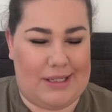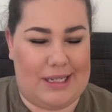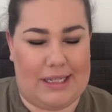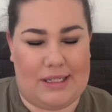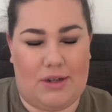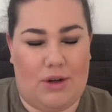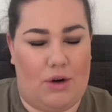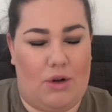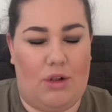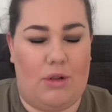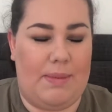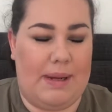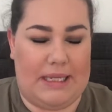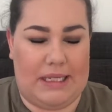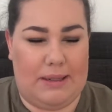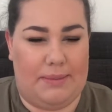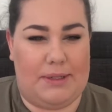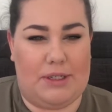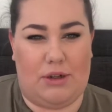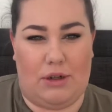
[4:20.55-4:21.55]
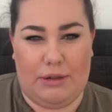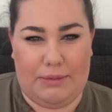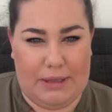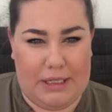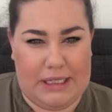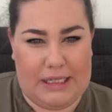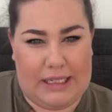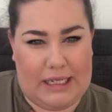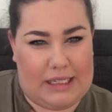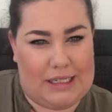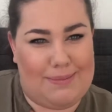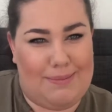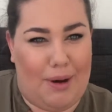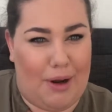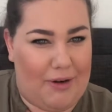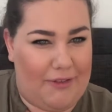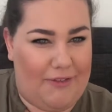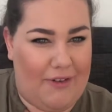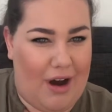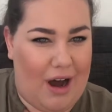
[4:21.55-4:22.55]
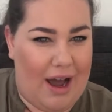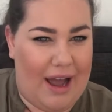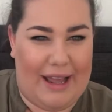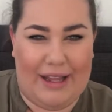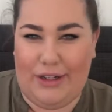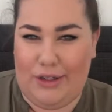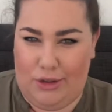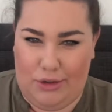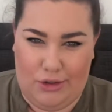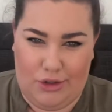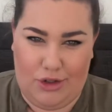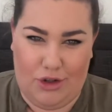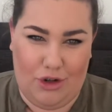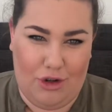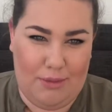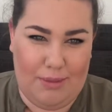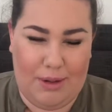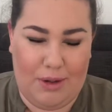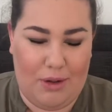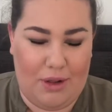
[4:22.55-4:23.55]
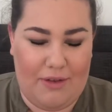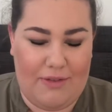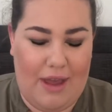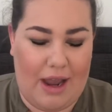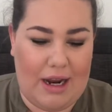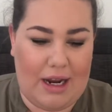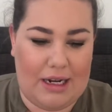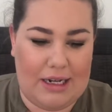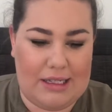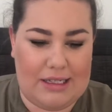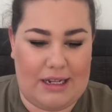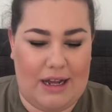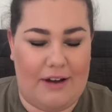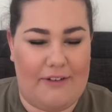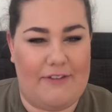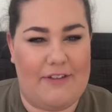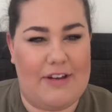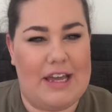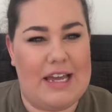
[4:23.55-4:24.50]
so it's got all of my subscriptions like Spotify and YouTube and all of that kind of stuff.